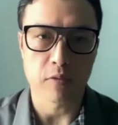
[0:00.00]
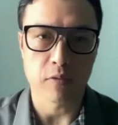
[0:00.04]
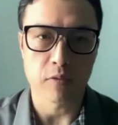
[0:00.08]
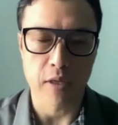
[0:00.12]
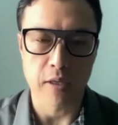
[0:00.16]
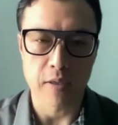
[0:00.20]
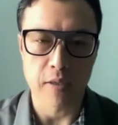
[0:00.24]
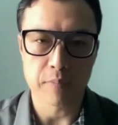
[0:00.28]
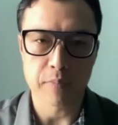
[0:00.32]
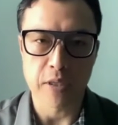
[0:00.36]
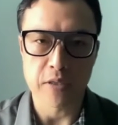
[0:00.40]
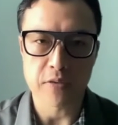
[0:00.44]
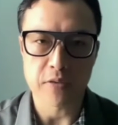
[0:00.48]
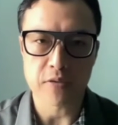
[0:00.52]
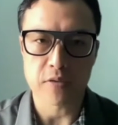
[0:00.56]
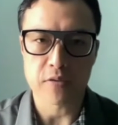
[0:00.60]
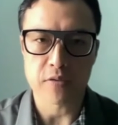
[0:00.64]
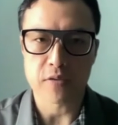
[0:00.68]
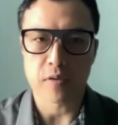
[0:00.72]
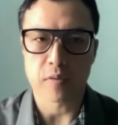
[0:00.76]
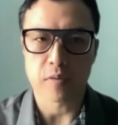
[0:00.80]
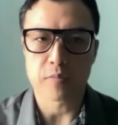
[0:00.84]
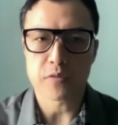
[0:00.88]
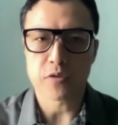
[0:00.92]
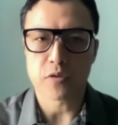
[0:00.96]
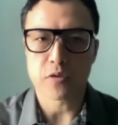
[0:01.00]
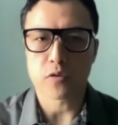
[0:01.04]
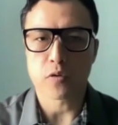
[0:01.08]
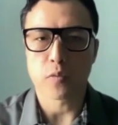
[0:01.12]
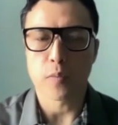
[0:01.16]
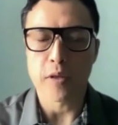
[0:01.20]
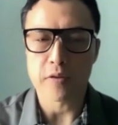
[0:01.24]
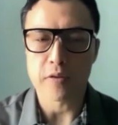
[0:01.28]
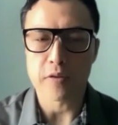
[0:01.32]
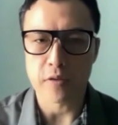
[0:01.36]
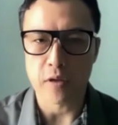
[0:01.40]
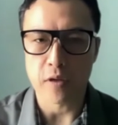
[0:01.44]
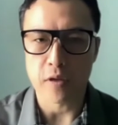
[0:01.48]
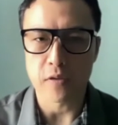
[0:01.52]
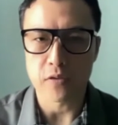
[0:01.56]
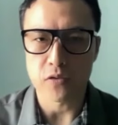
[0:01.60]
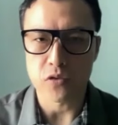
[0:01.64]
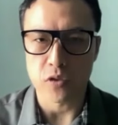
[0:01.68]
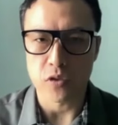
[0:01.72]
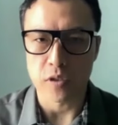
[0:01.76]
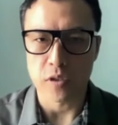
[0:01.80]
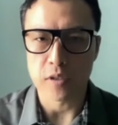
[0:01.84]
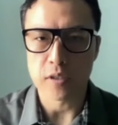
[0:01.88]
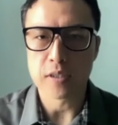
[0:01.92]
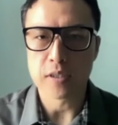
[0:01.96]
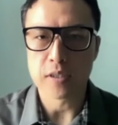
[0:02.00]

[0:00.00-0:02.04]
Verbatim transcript: right, based on some sort of methodology?